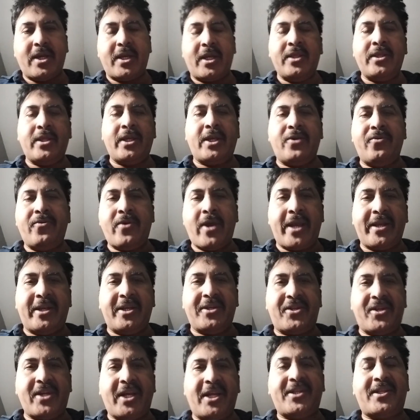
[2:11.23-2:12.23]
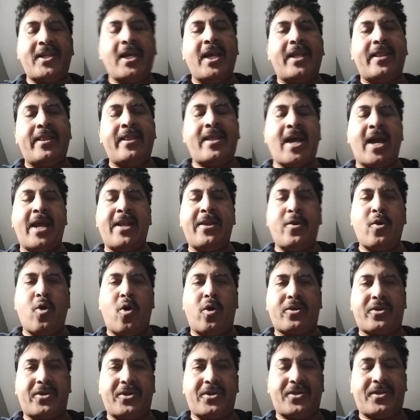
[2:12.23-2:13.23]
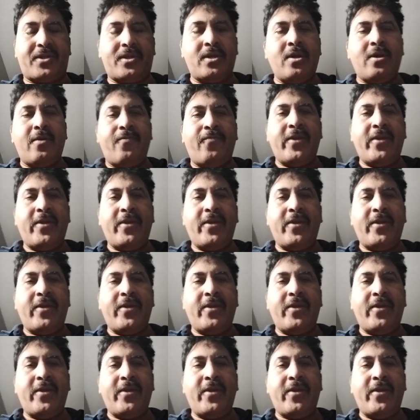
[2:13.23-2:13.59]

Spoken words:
in the United States than doctors.